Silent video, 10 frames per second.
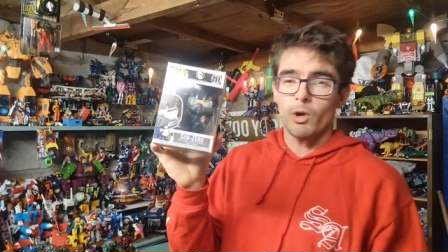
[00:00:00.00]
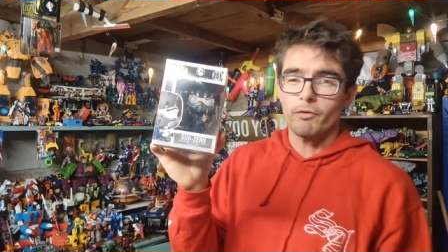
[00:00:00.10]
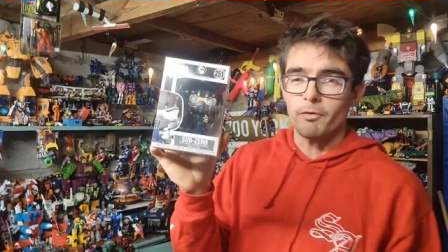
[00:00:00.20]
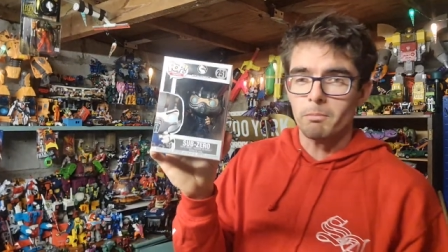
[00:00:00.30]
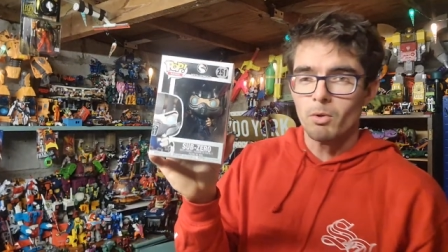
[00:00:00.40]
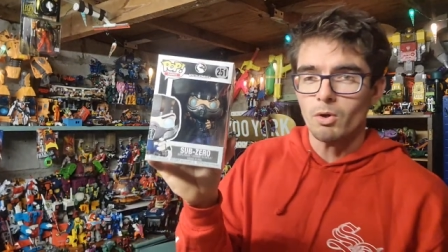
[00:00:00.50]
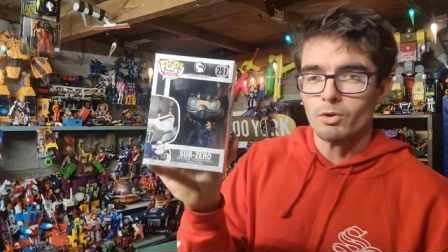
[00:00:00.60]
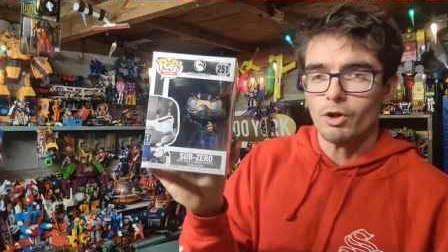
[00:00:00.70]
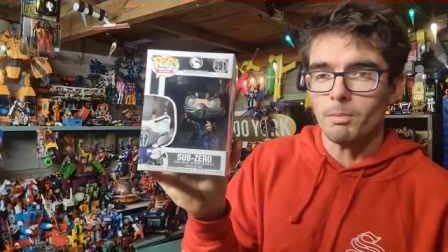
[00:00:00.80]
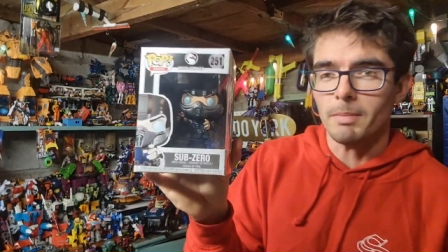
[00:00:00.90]
off of Mortal
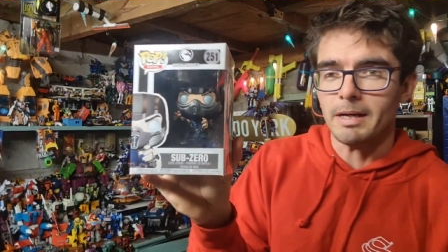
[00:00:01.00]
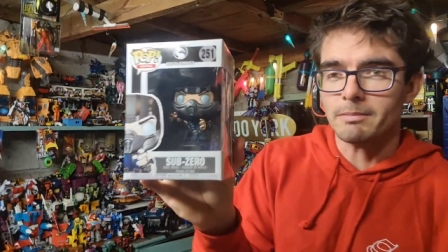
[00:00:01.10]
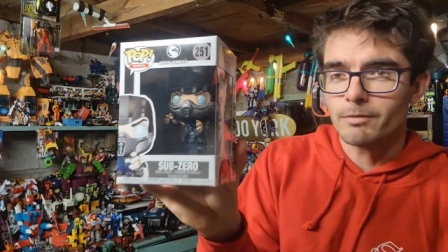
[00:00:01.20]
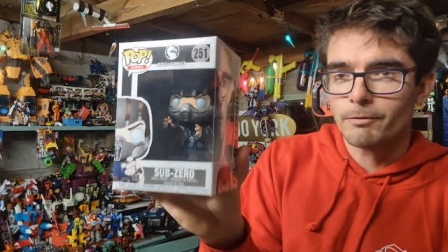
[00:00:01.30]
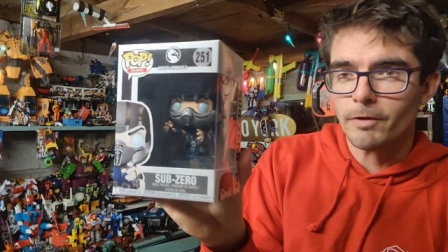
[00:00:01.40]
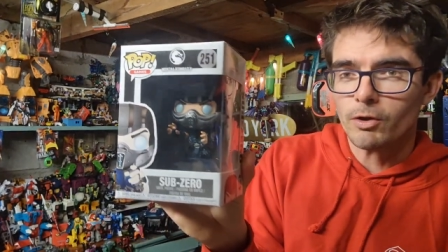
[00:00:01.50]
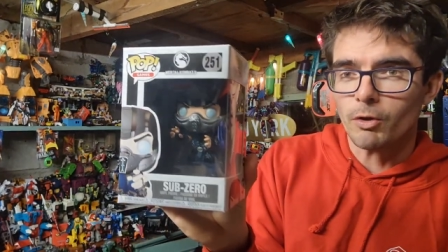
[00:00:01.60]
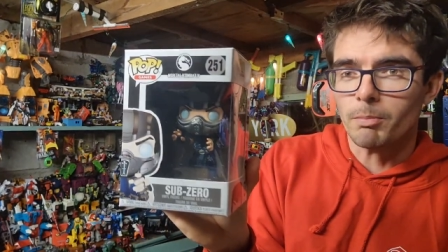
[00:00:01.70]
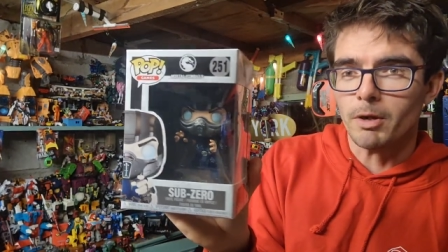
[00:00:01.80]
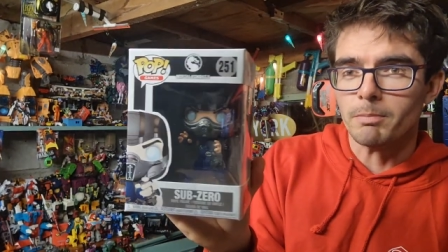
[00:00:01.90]
Kombat,
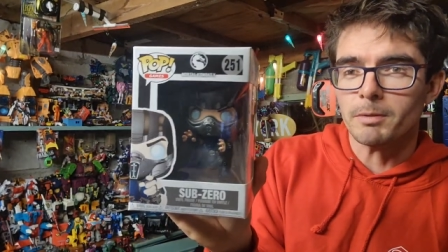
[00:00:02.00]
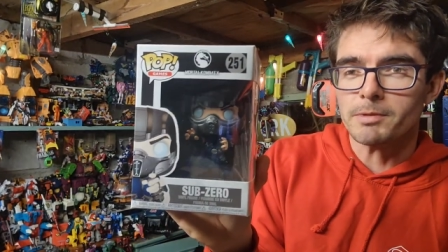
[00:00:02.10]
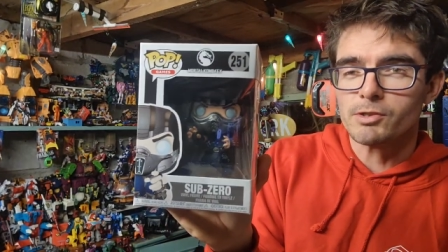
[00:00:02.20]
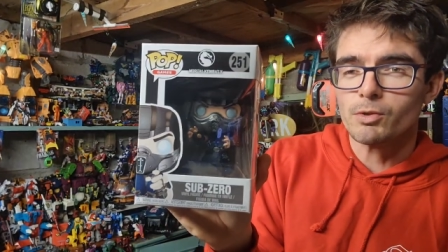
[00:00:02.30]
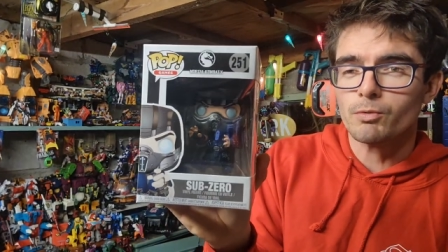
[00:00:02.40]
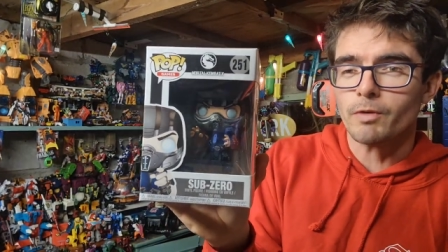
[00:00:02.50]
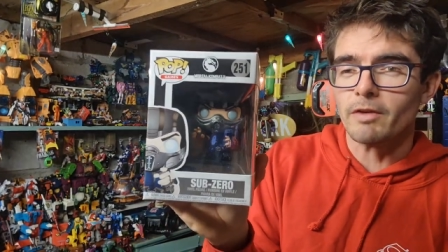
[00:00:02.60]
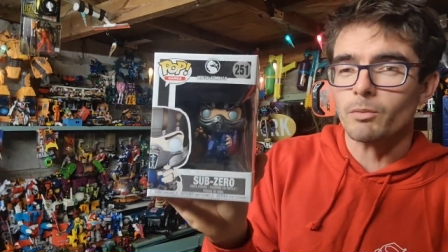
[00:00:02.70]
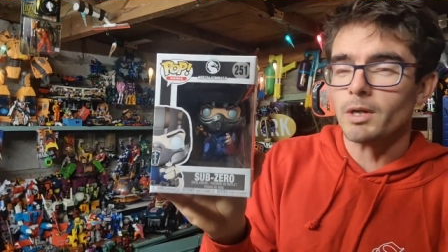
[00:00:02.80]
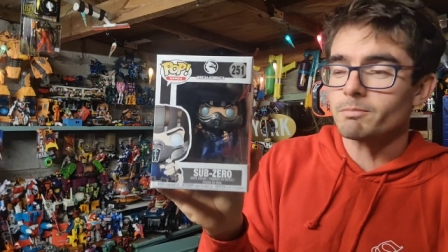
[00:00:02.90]
Funko Pop number two
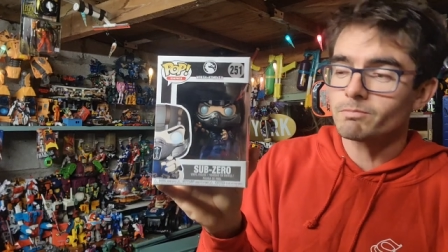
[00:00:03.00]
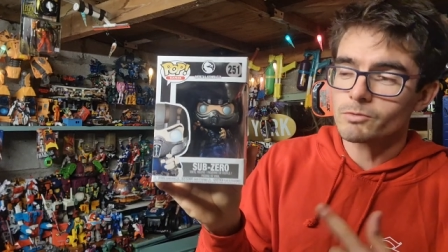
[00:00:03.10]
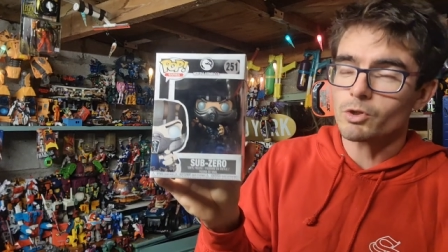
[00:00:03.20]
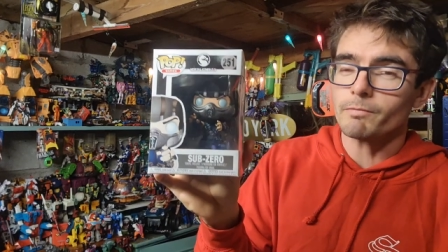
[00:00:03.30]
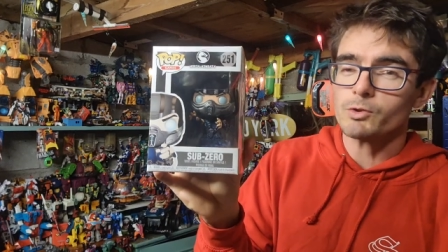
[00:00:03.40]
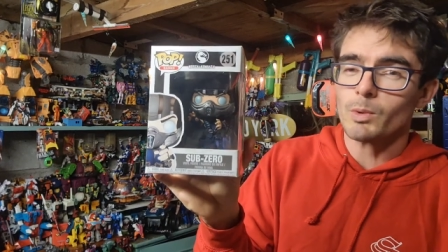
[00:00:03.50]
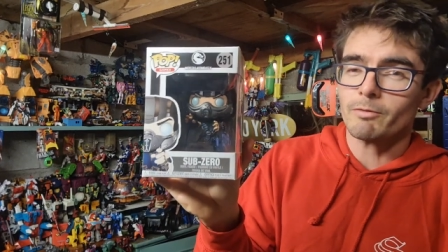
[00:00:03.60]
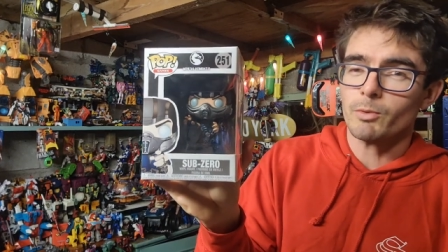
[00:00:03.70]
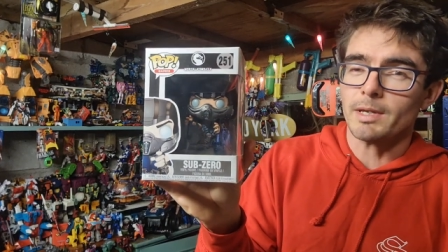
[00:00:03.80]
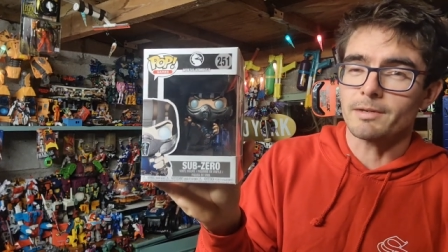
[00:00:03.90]
fifty-one, gone for twelve
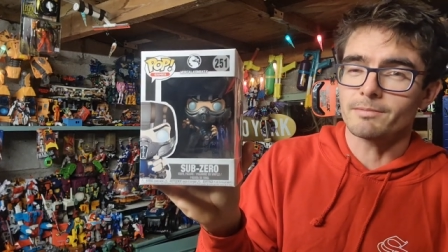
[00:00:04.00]
quid.